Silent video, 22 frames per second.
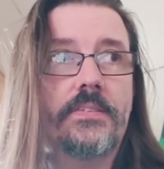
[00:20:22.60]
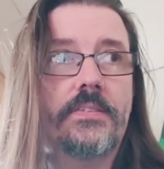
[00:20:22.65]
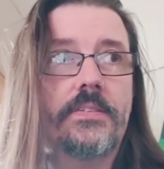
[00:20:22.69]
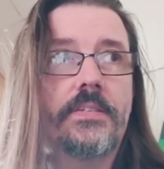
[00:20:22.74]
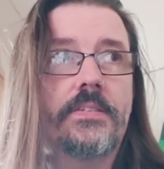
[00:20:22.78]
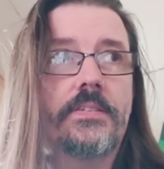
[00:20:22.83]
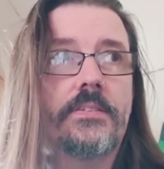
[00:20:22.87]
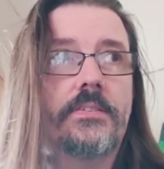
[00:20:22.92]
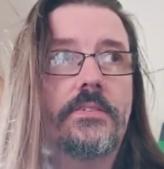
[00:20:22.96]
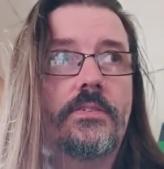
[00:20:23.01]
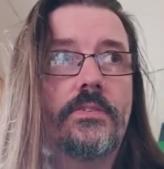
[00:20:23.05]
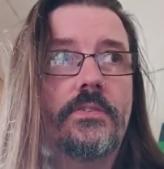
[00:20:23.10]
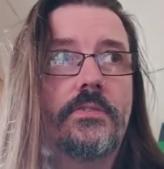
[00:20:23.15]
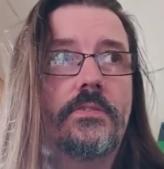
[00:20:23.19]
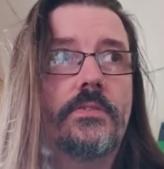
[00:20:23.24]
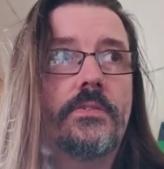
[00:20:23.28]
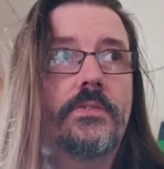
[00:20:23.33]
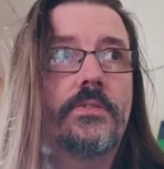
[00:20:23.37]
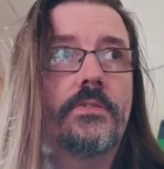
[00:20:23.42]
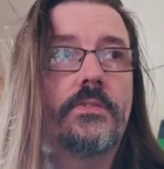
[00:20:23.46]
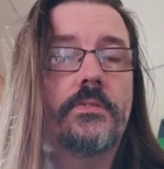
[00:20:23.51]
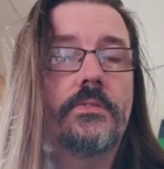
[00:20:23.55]
just
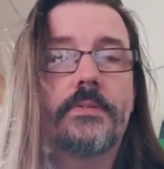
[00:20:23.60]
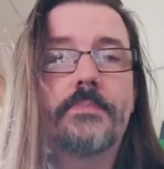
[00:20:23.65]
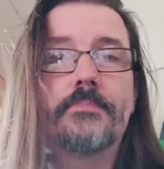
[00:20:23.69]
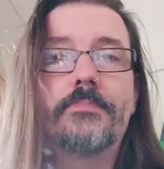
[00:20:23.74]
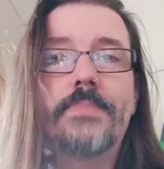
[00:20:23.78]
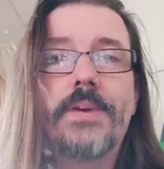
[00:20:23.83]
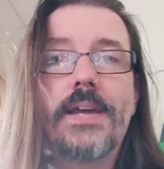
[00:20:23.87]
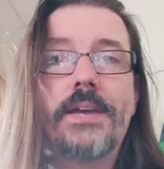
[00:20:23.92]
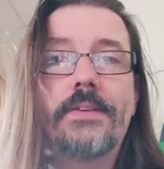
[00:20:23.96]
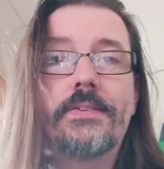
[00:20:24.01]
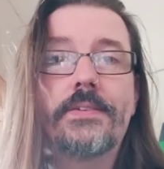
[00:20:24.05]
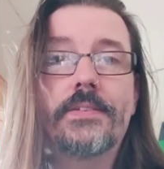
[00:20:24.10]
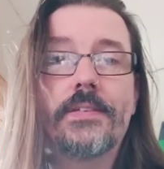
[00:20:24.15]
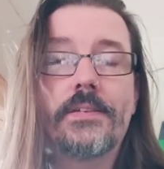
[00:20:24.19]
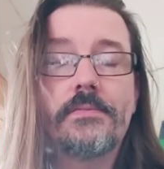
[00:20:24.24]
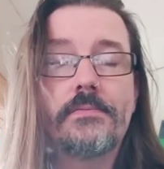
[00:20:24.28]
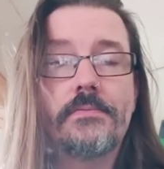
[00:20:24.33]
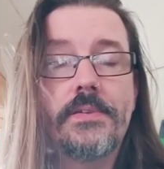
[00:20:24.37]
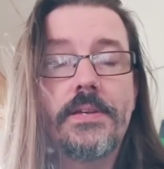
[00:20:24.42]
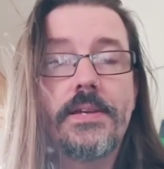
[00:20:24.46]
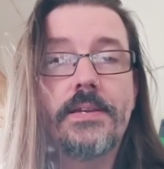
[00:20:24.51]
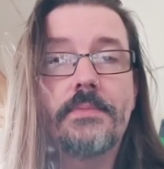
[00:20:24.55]
couldn't bear its
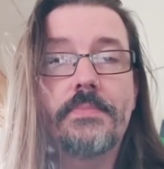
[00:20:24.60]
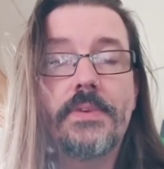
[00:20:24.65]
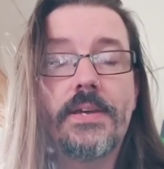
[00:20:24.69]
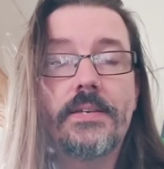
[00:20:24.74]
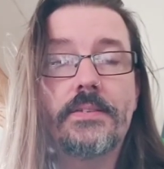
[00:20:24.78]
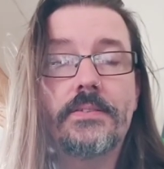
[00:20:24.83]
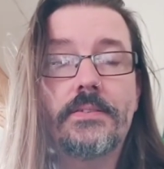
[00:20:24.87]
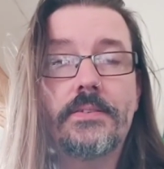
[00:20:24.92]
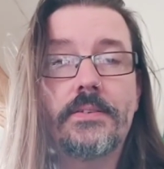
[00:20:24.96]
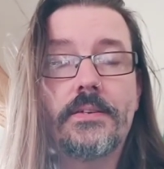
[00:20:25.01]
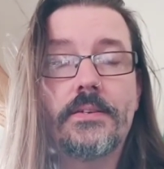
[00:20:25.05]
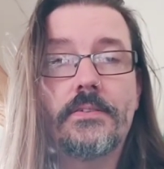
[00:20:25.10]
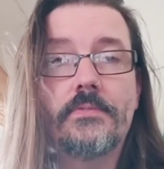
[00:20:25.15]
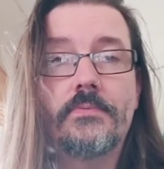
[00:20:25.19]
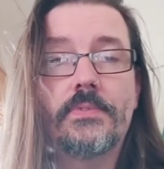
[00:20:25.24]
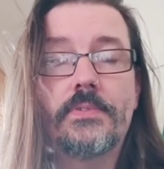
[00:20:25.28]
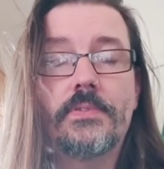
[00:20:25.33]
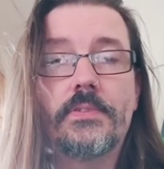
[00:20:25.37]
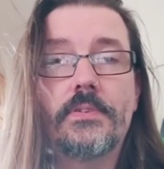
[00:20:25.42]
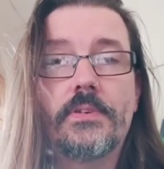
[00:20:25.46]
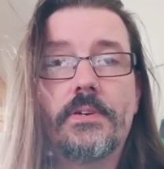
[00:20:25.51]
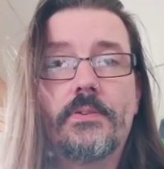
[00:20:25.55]
own name. It had to go
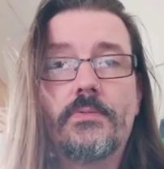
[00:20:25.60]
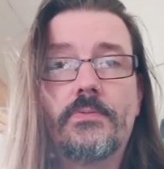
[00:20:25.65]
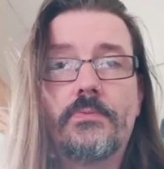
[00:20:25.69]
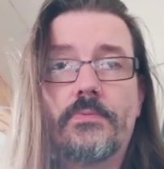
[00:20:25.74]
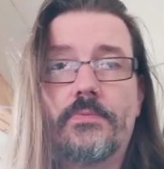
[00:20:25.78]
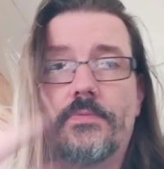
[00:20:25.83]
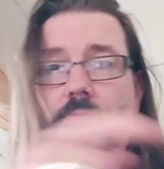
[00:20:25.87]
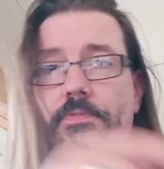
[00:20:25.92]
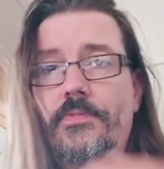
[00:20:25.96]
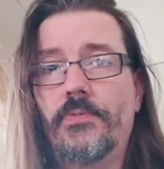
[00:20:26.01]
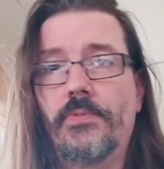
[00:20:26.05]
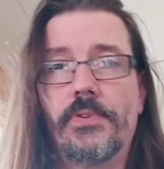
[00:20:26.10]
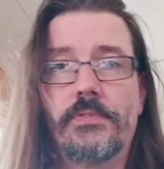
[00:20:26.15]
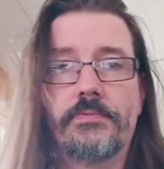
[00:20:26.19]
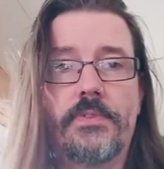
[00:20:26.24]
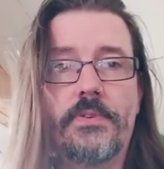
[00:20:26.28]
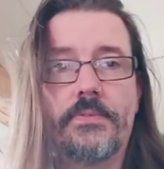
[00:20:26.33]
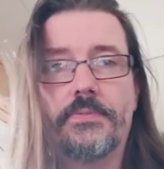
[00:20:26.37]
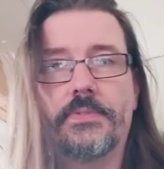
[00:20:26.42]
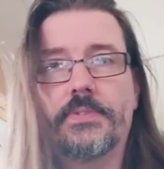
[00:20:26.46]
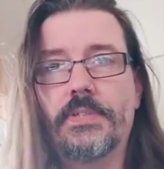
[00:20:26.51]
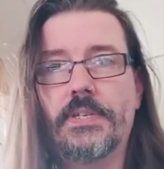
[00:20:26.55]
with the whole Floyd
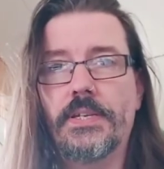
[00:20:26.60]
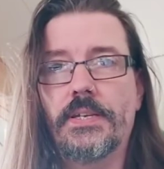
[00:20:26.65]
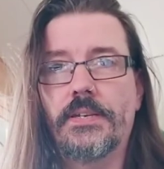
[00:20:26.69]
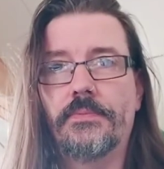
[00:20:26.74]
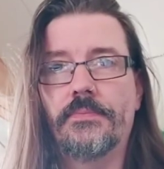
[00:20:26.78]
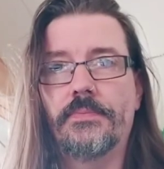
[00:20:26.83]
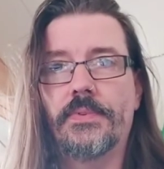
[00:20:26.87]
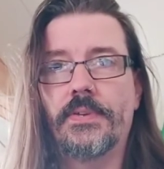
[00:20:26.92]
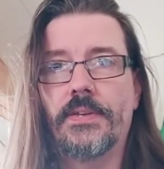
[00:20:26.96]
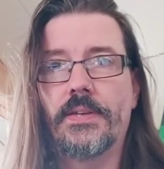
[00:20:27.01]
Rose thing.